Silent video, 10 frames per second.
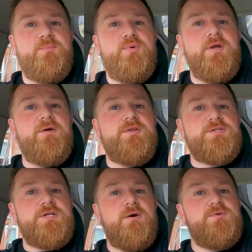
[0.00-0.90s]
putting on the
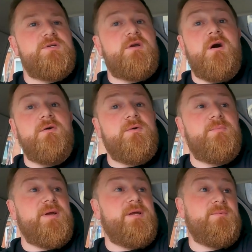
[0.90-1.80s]
shows. You can't
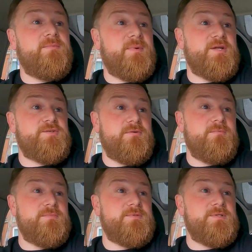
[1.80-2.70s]
compete with Matchroom.
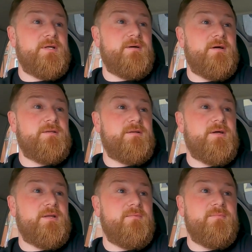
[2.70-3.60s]
Do you know? I,
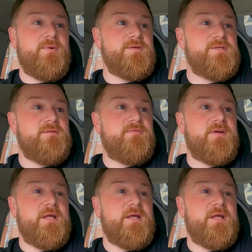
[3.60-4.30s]
I don't personally think,